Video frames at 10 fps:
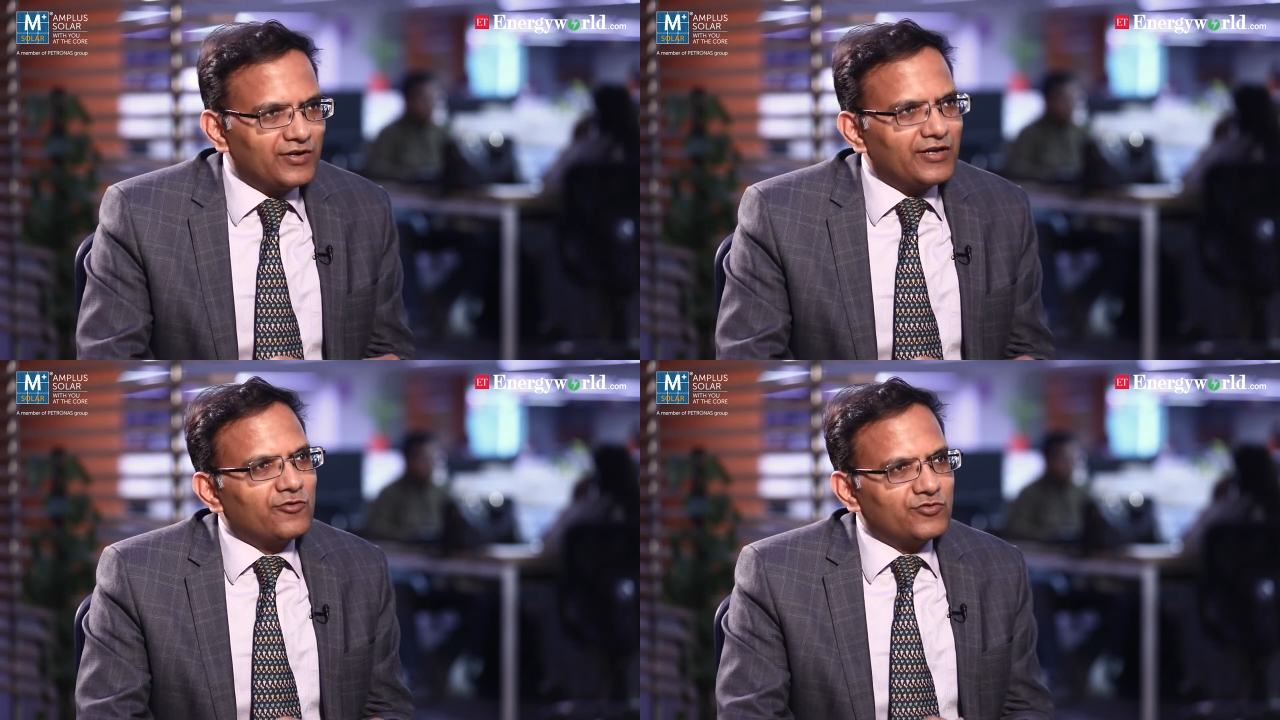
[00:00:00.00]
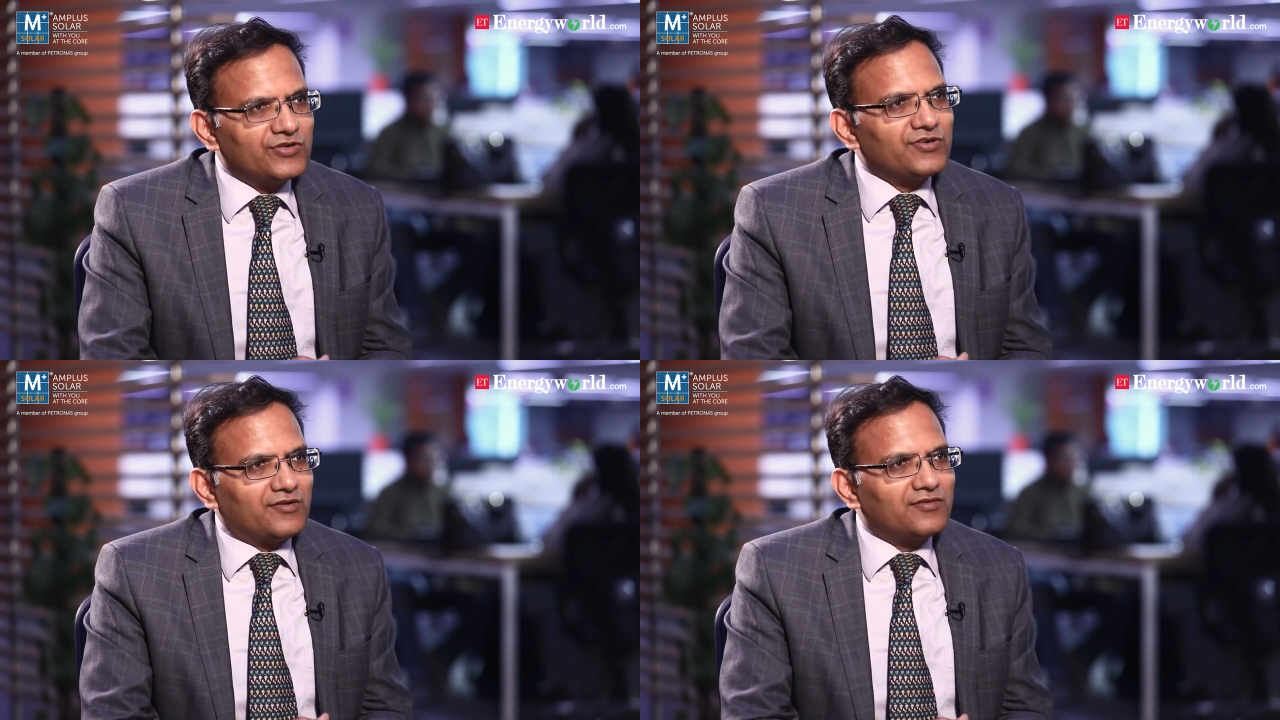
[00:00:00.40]

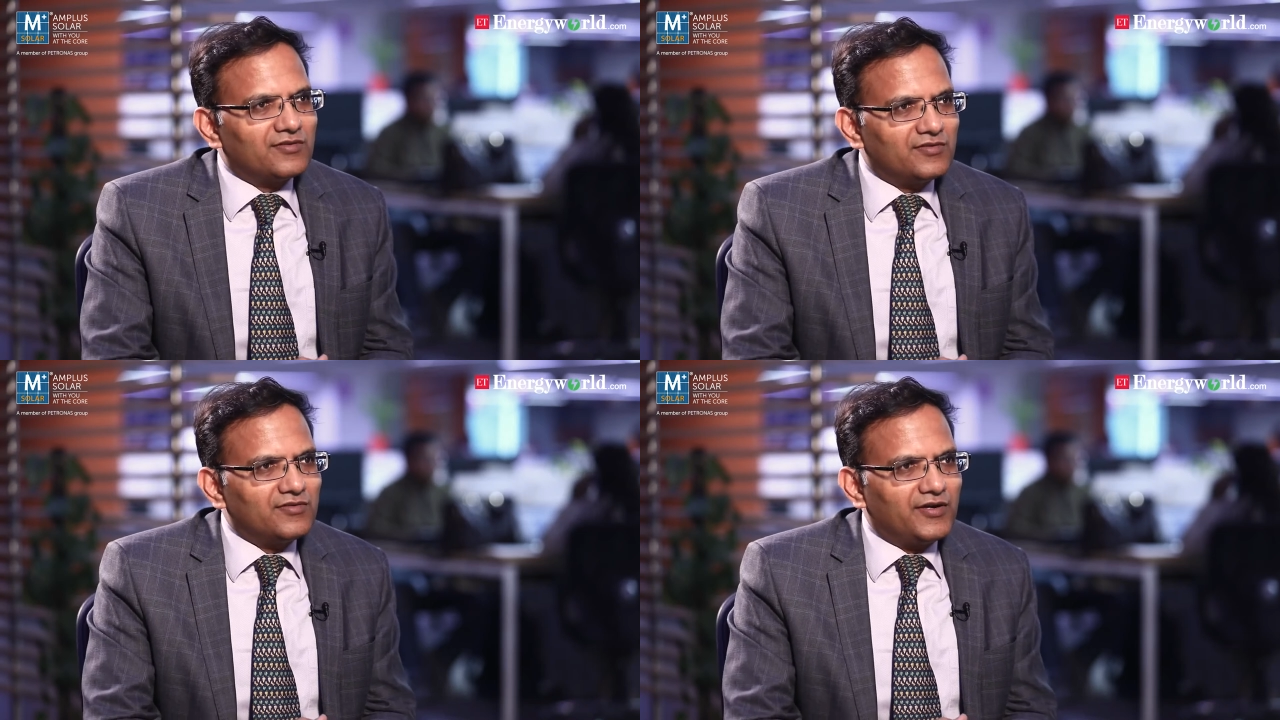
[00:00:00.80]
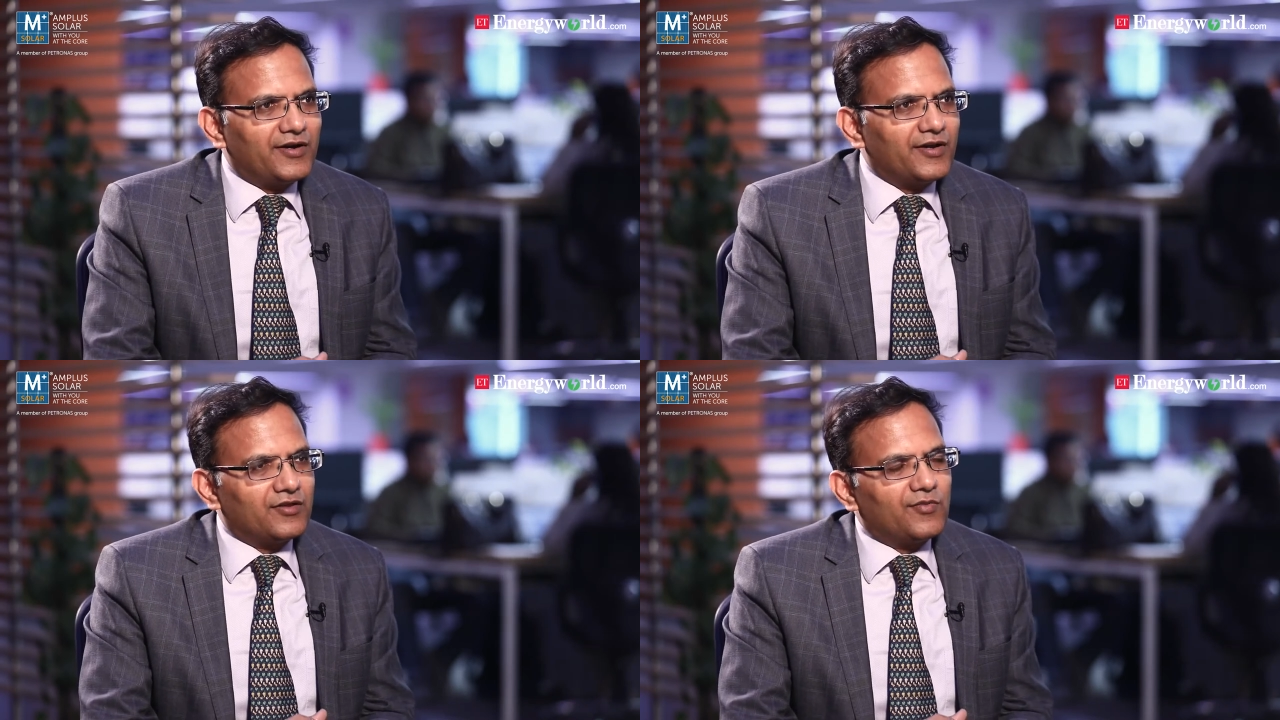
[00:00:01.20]
renegotiation,
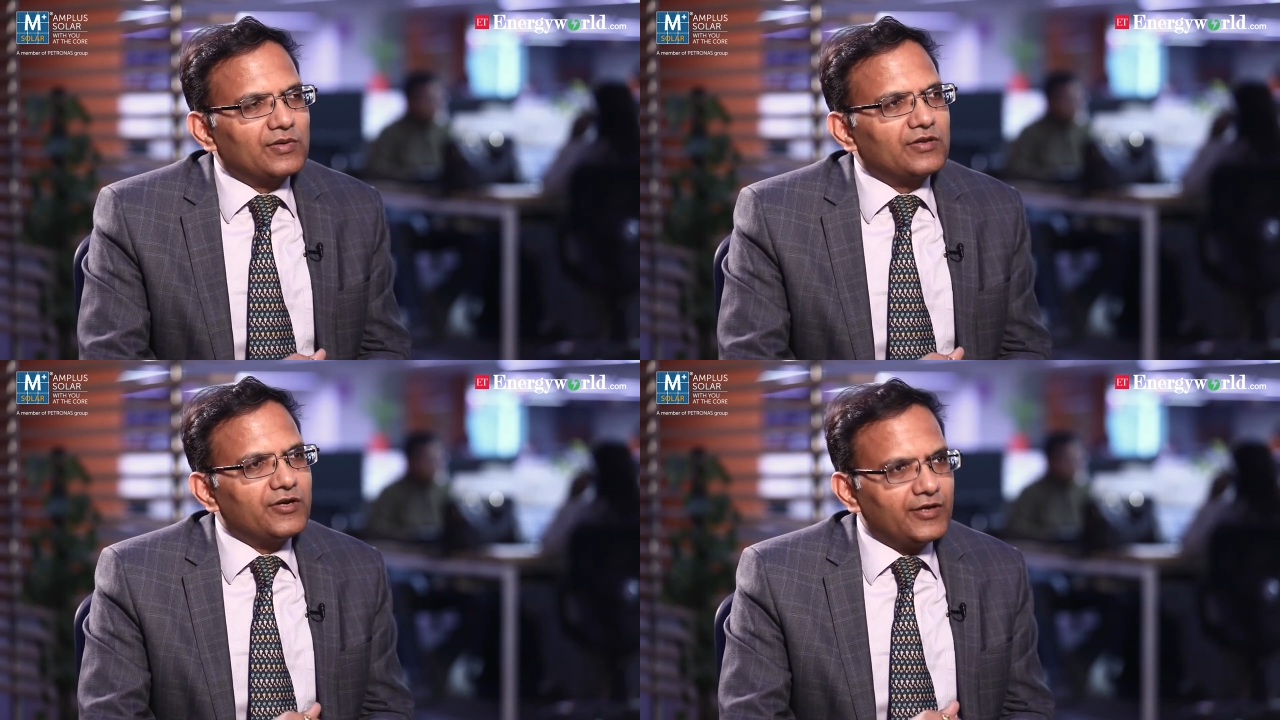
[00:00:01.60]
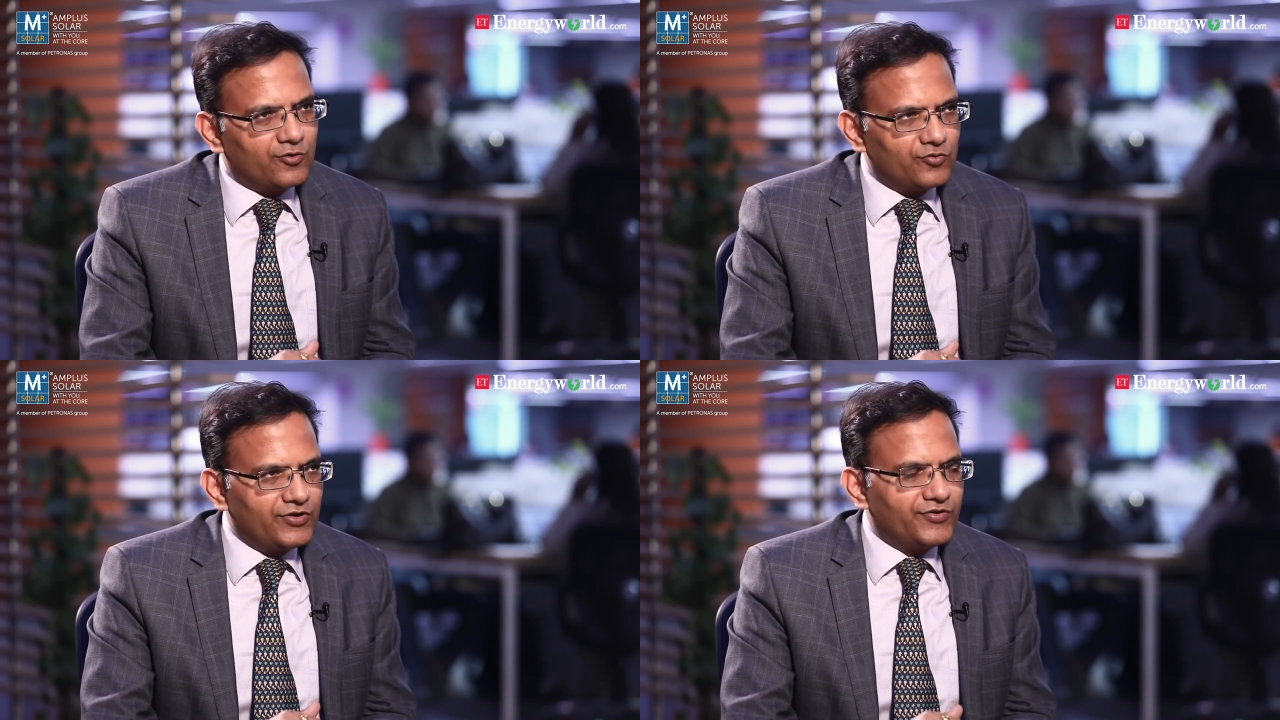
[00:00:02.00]
threatening about the
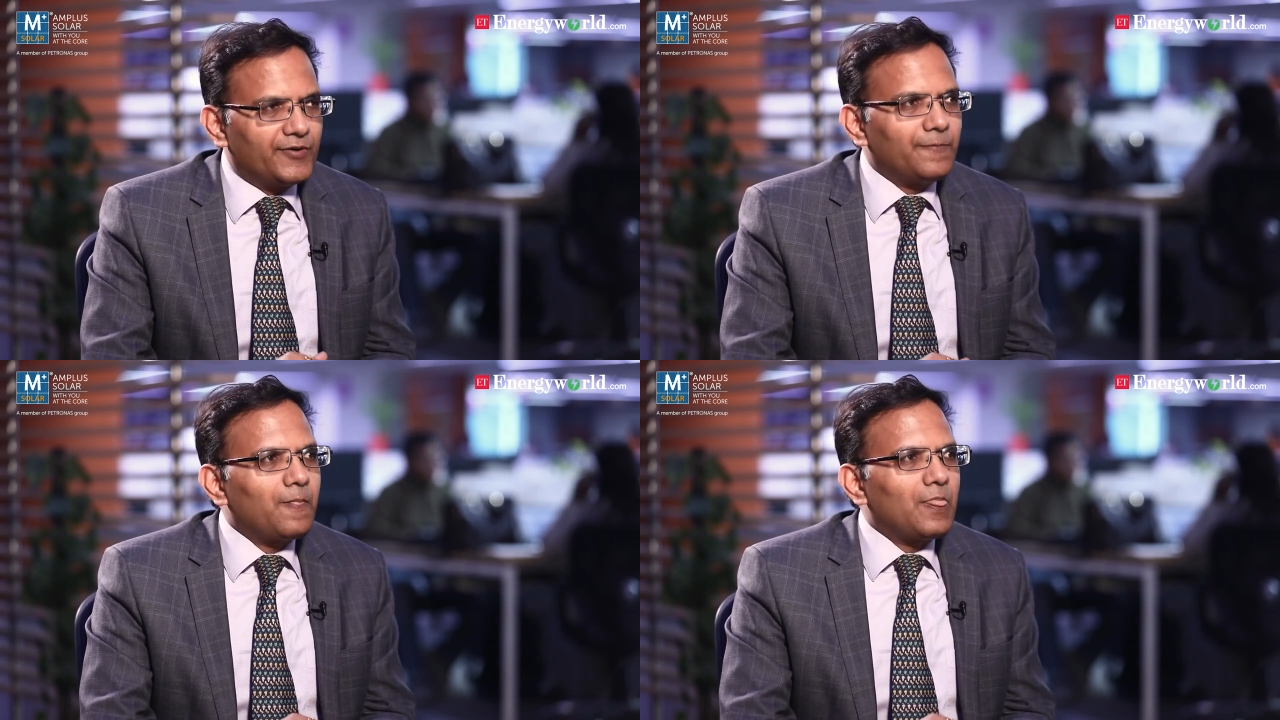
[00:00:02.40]
renegotiation.